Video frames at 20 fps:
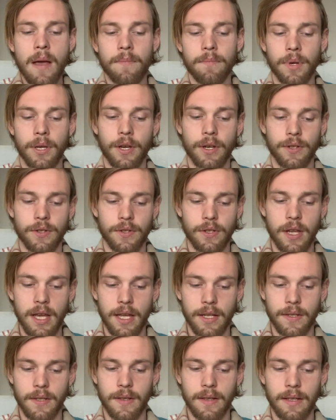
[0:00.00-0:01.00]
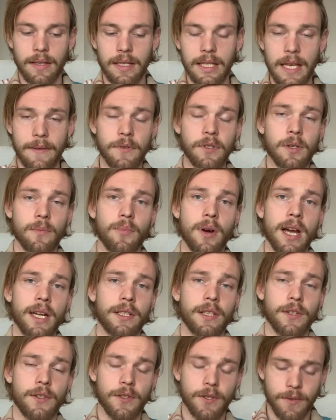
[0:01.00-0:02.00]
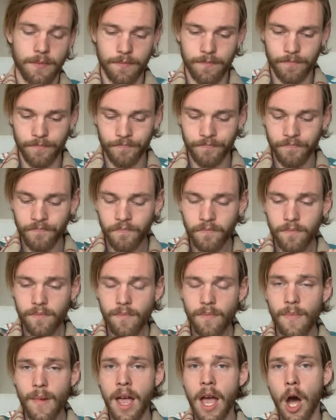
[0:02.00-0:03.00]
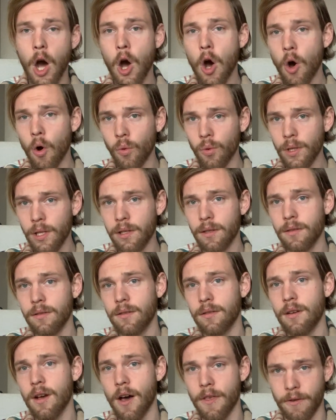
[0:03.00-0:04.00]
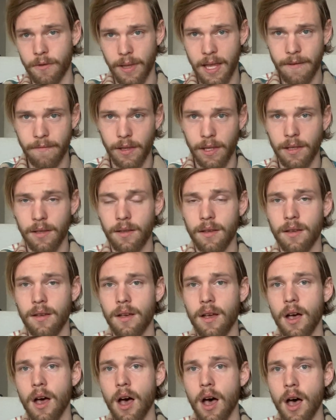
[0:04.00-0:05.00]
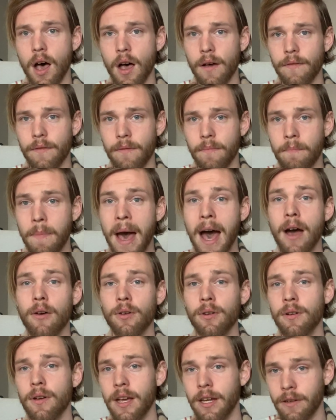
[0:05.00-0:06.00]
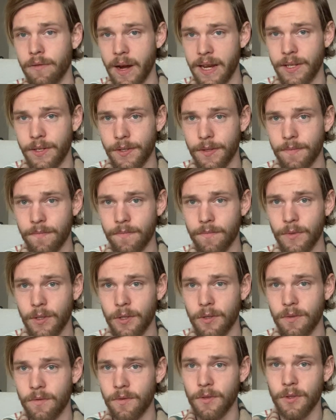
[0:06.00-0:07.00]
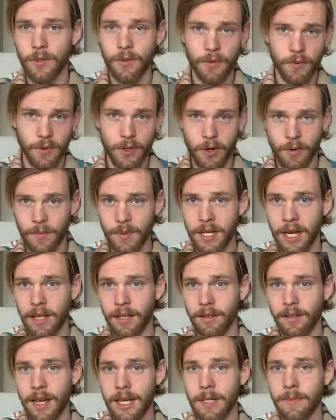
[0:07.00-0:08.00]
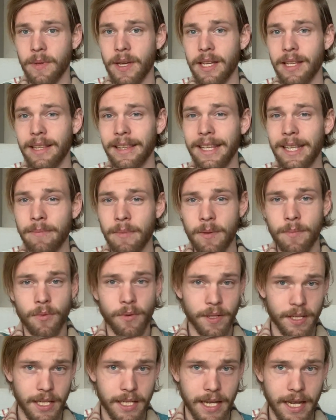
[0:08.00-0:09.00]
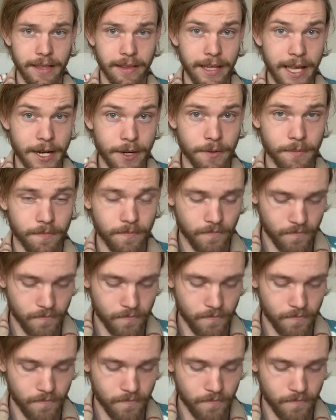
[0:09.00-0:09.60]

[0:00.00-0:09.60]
because it gives the practice a whole other level of power and grace. Two terms I'll explain a little bit more in detail later.